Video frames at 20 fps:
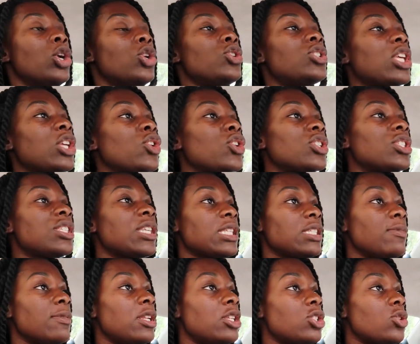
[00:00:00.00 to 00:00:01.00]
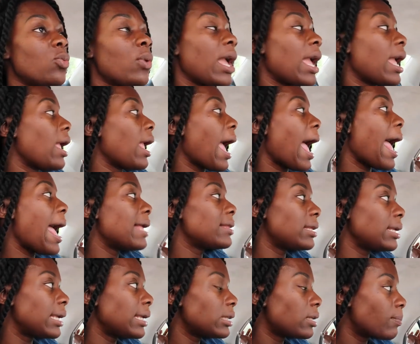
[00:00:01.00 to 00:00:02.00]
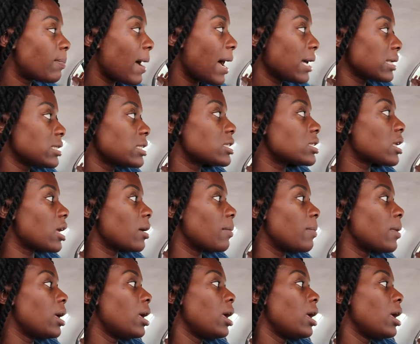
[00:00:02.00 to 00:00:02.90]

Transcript: You say you're 6 minutes away. I had to get the boxes up.